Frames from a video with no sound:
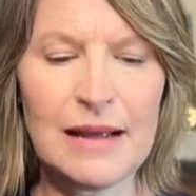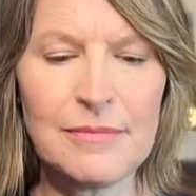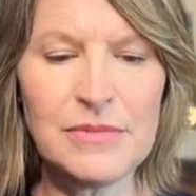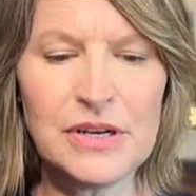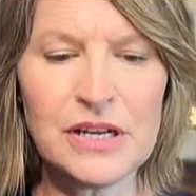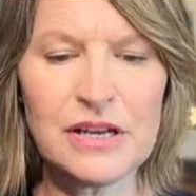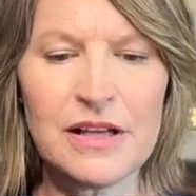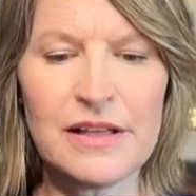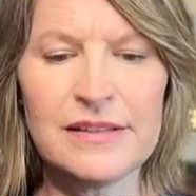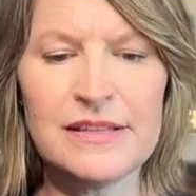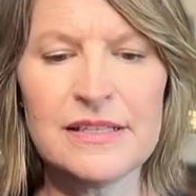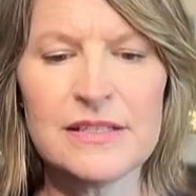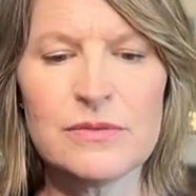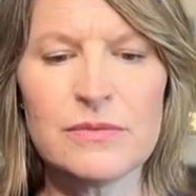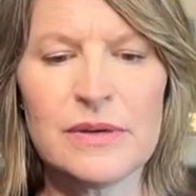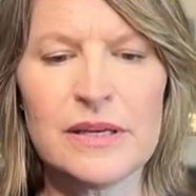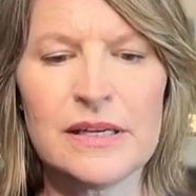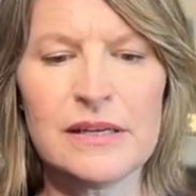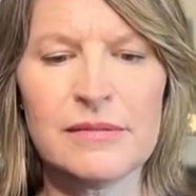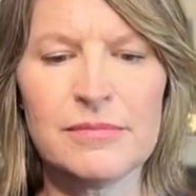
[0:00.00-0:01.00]
I'm going to call this
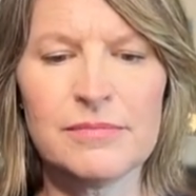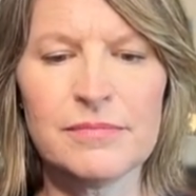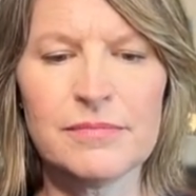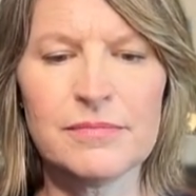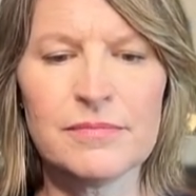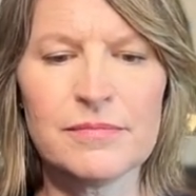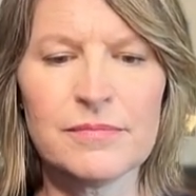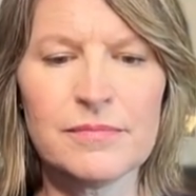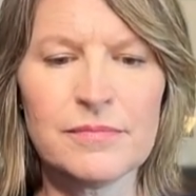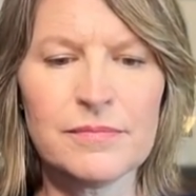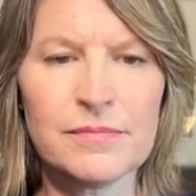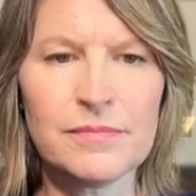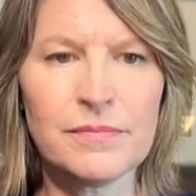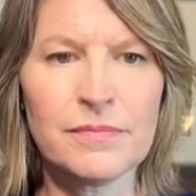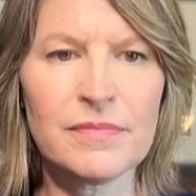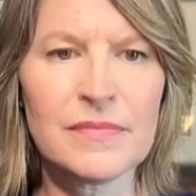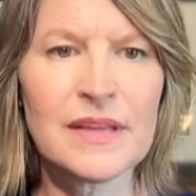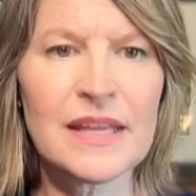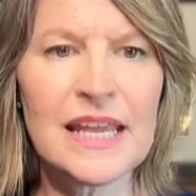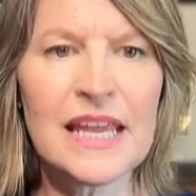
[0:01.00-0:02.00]
one
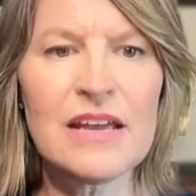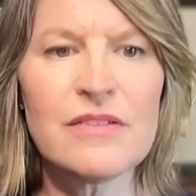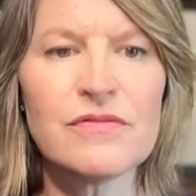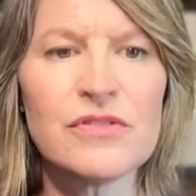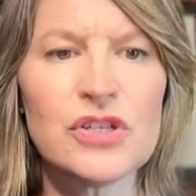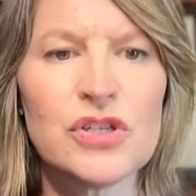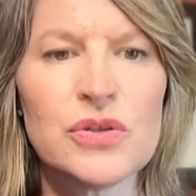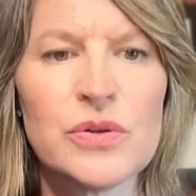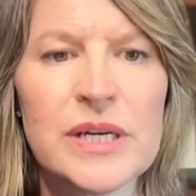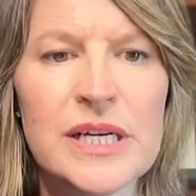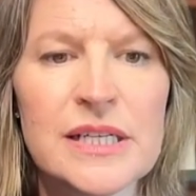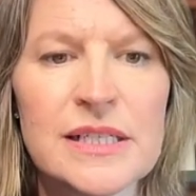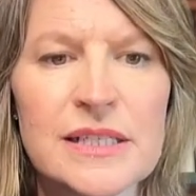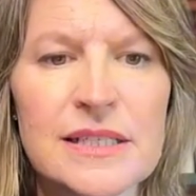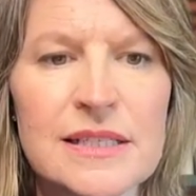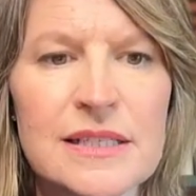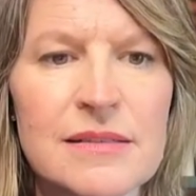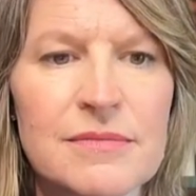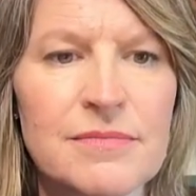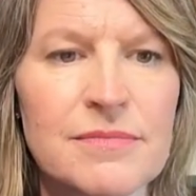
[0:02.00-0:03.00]
Canva
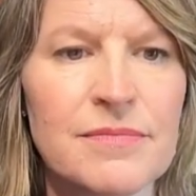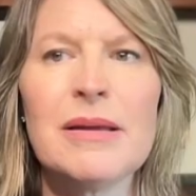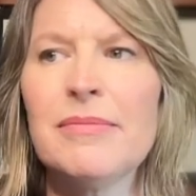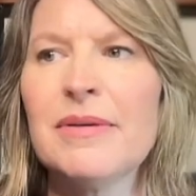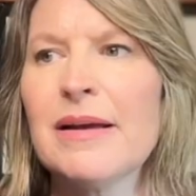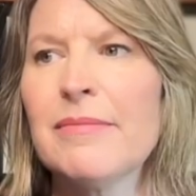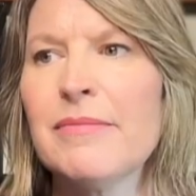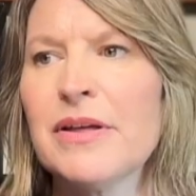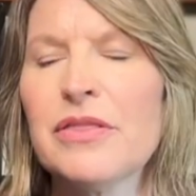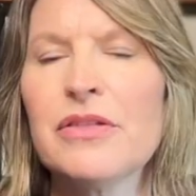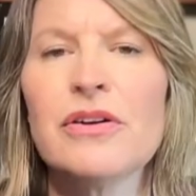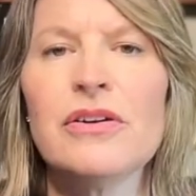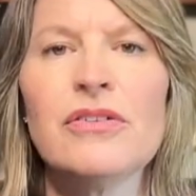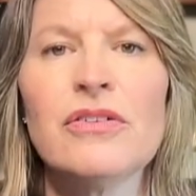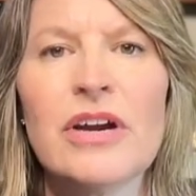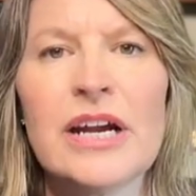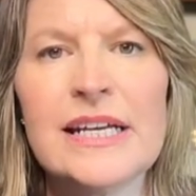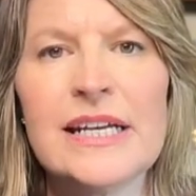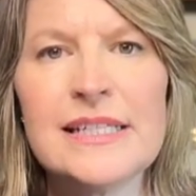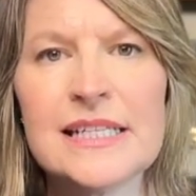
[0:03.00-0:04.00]
Shorts. Maybe I'm a
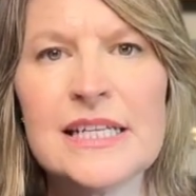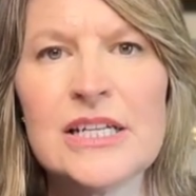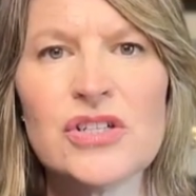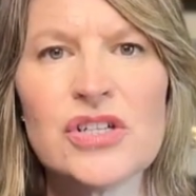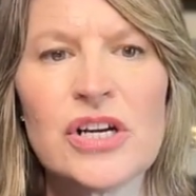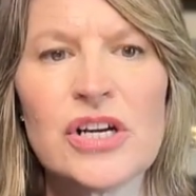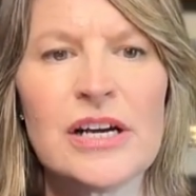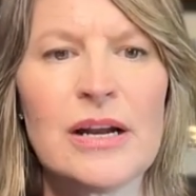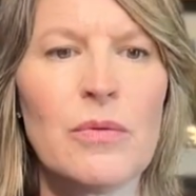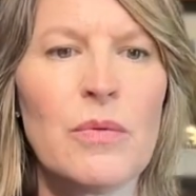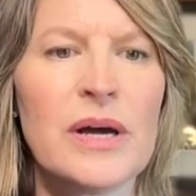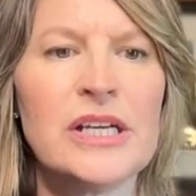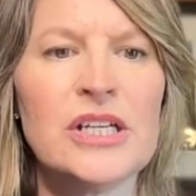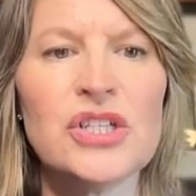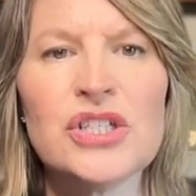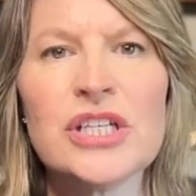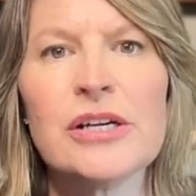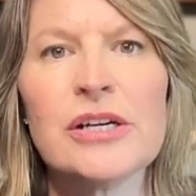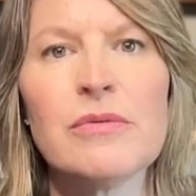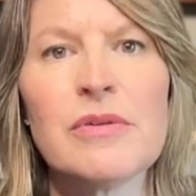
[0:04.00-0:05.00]
third grade teacher and I want
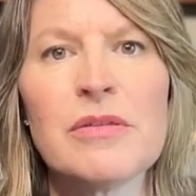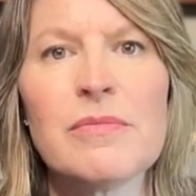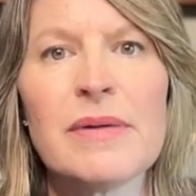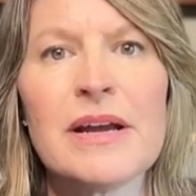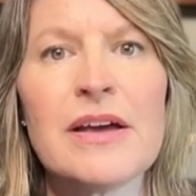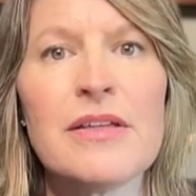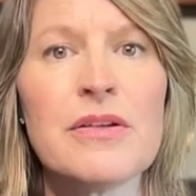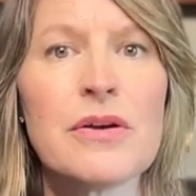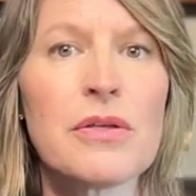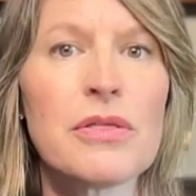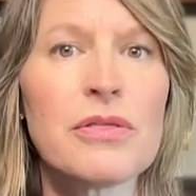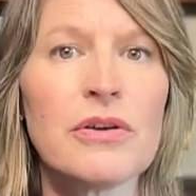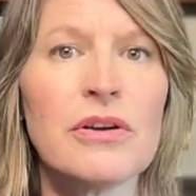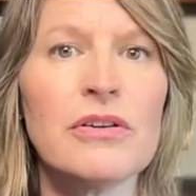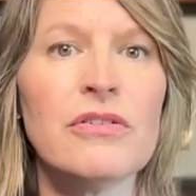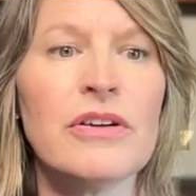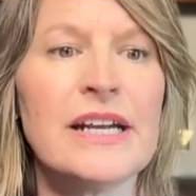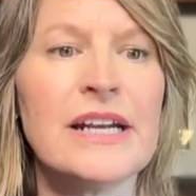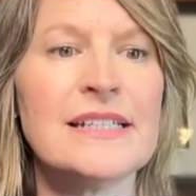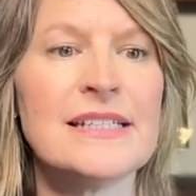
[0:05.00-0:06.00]
to share it with my other
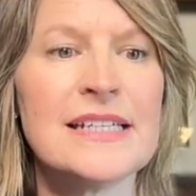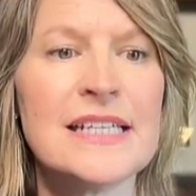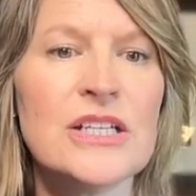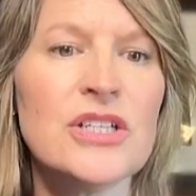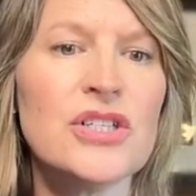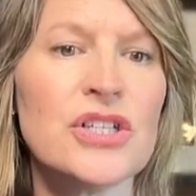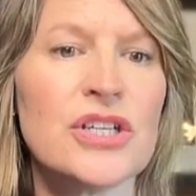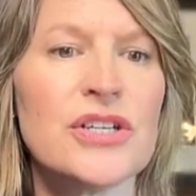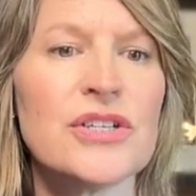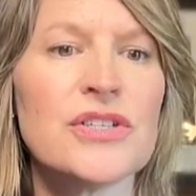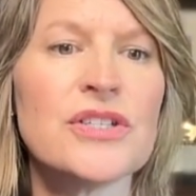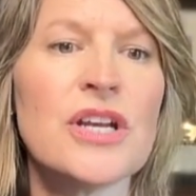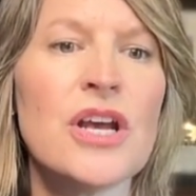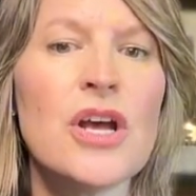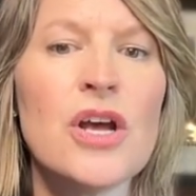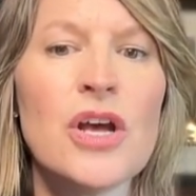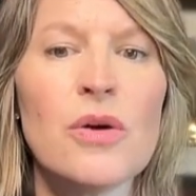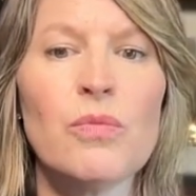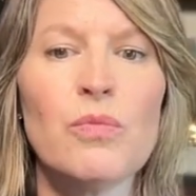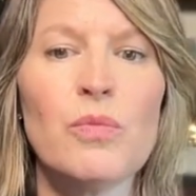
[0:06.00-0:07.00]
third grade teachers.
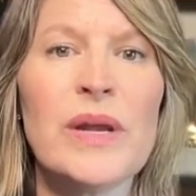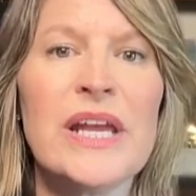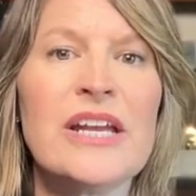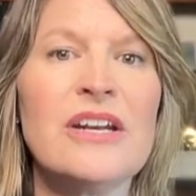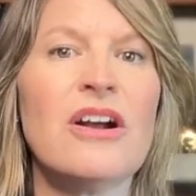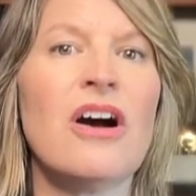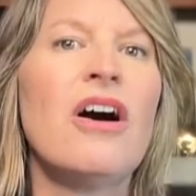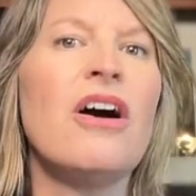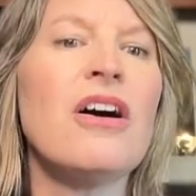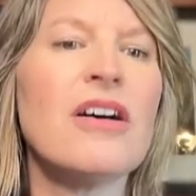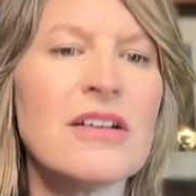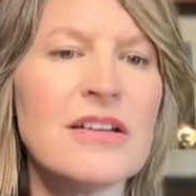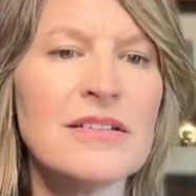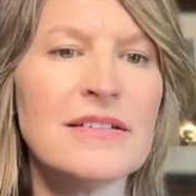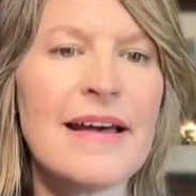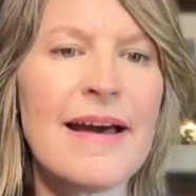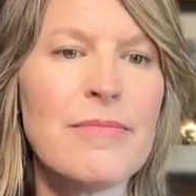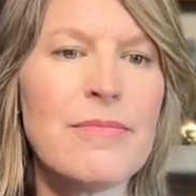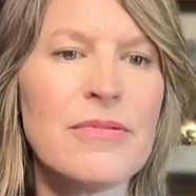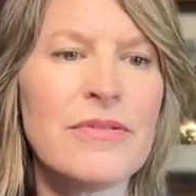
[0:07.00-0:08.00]
And we can all
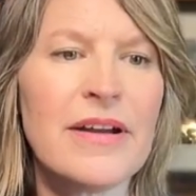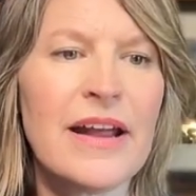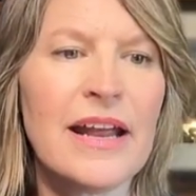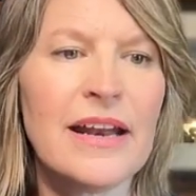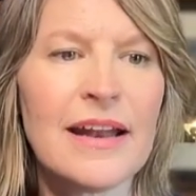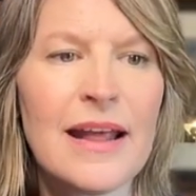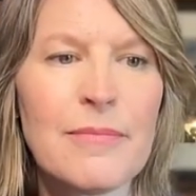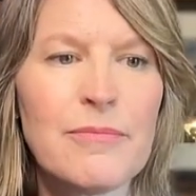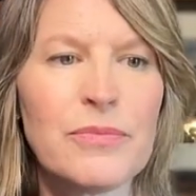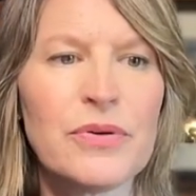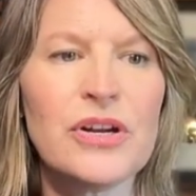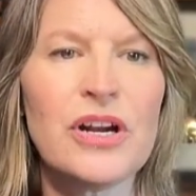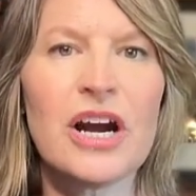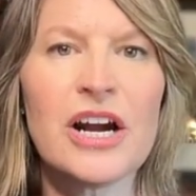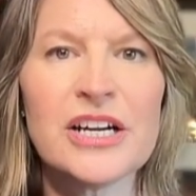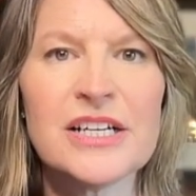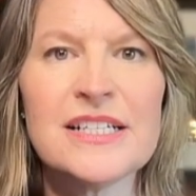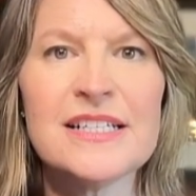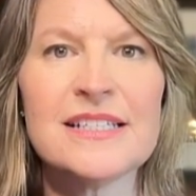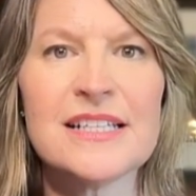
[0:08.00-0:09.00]
collaborate and put
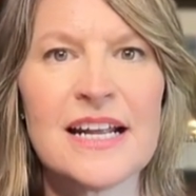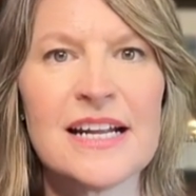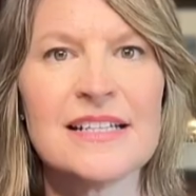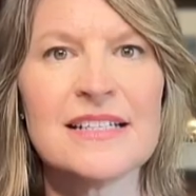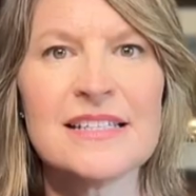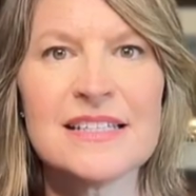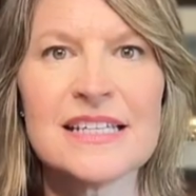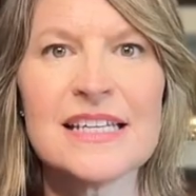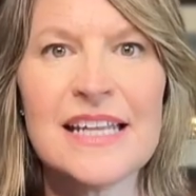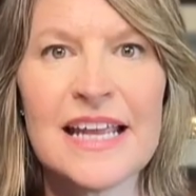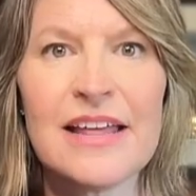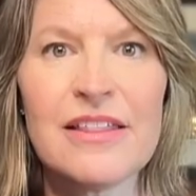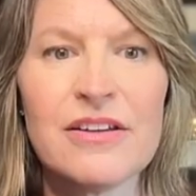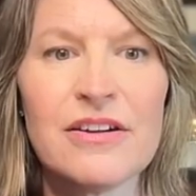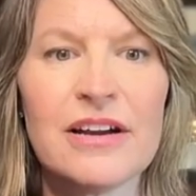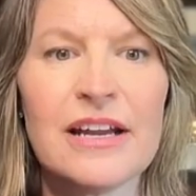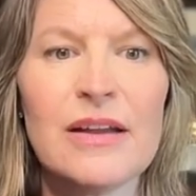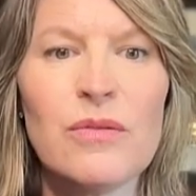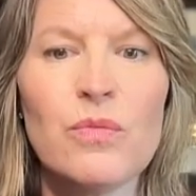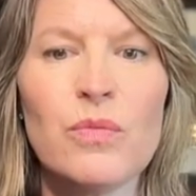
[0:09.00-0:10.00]
our designs
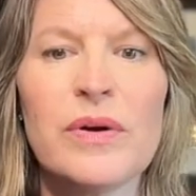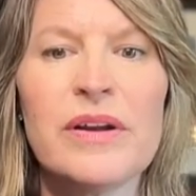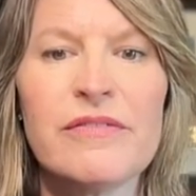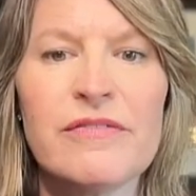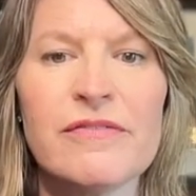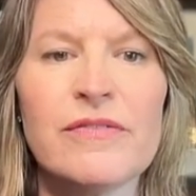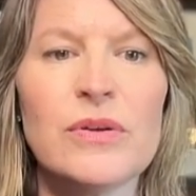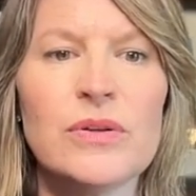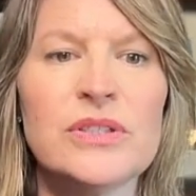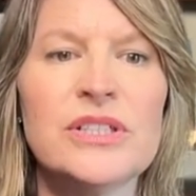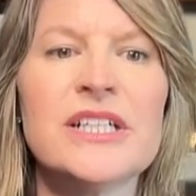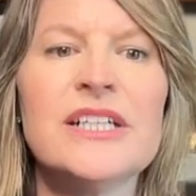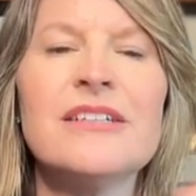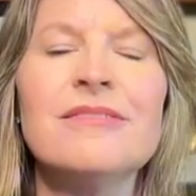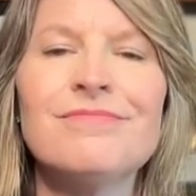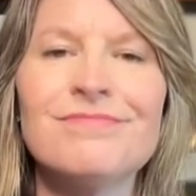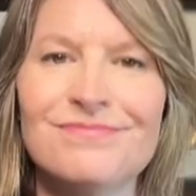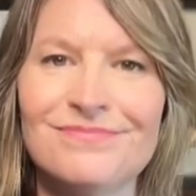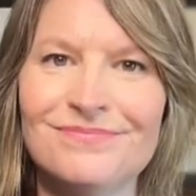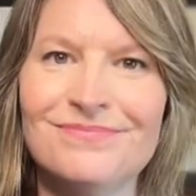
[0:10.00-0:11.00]
together in one folder.
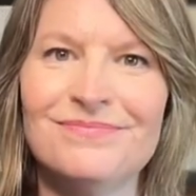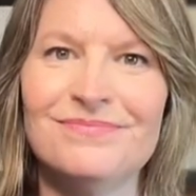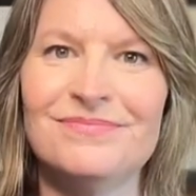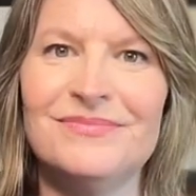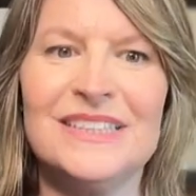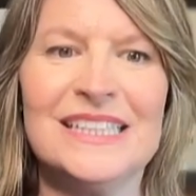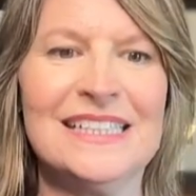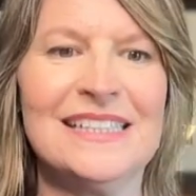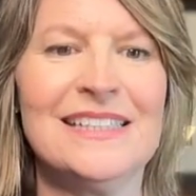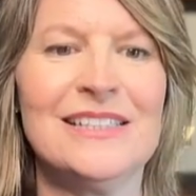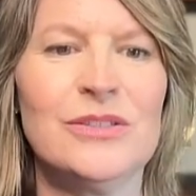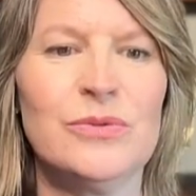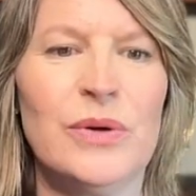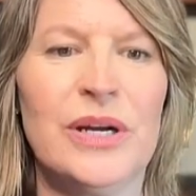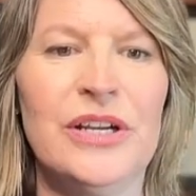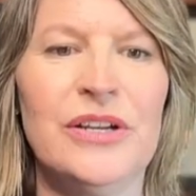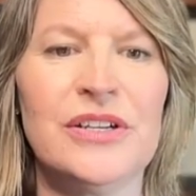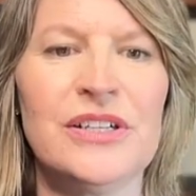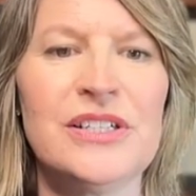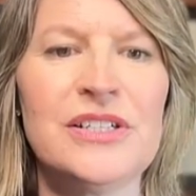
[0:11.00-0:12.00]
This is
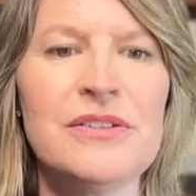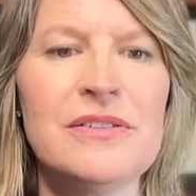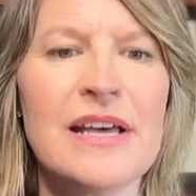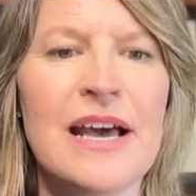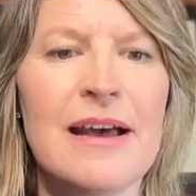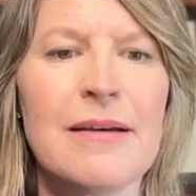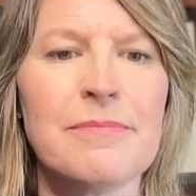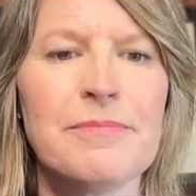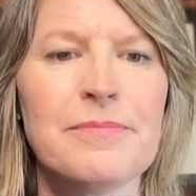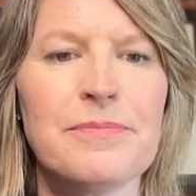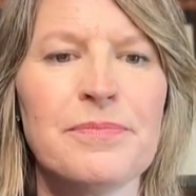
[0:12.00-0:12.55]
where you could do that.